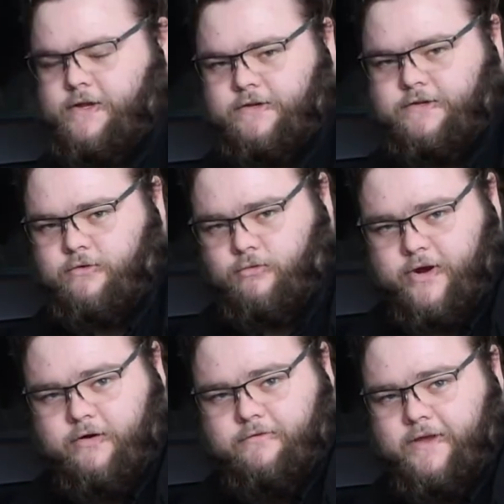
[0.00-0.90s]
into the
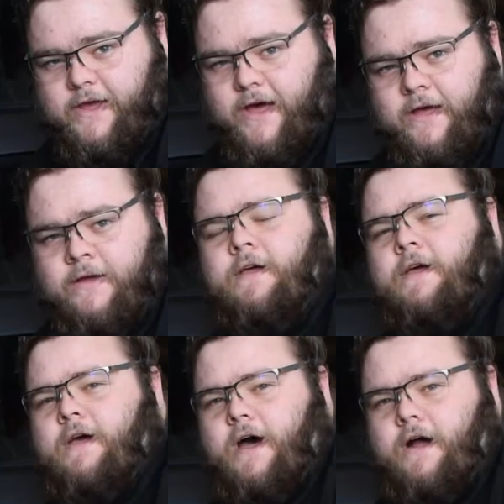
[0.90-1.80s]
rear of the car
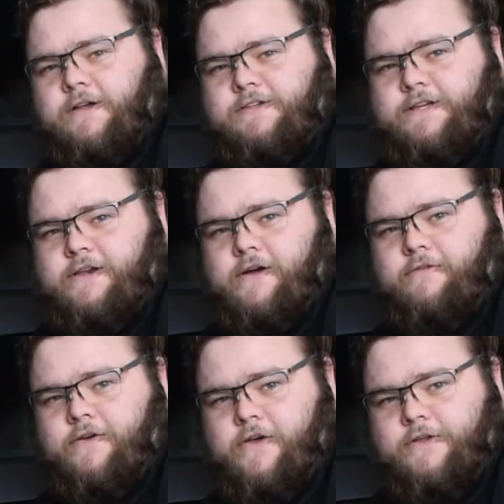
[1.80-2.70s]
are a set
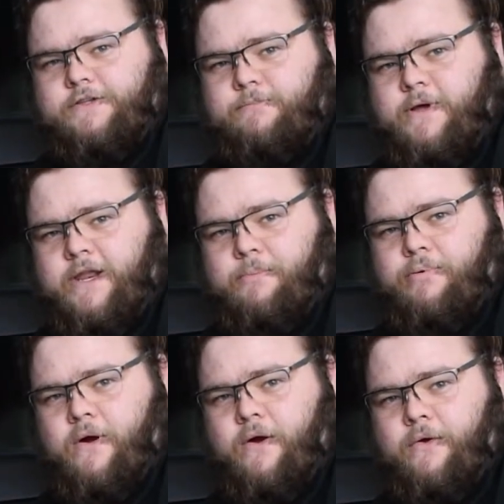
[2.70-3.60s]
of Hertz Milli
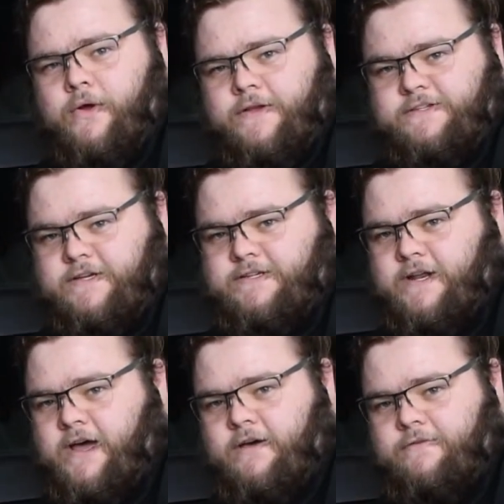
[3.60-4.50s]
Pro
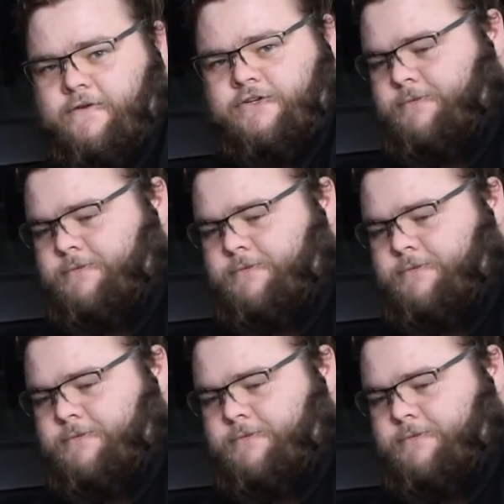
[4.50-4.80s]
6.5-inch